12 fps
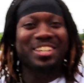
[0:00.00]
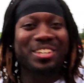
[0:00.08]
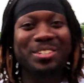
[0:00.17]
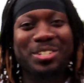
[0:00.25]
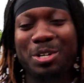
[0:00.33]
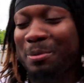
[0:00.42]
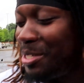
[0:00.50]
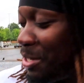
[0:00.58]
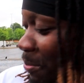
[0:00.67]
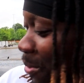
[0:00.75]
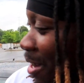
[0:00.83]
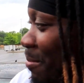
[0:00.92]
up, YouTube? It's
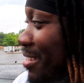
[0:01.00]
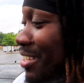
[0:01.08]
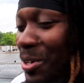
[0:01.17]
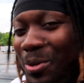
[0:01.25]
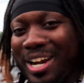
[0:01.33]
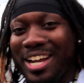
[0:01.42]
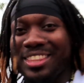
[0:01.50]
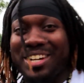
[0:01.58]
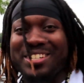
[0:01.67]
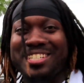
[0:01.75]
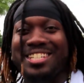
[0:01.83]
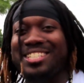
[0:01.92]
your boy, Mister Who Dat
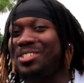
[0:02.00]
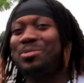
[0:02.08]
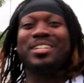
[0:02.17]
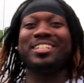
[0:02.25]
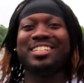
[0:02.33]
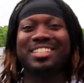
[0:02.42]
thirteen twenty.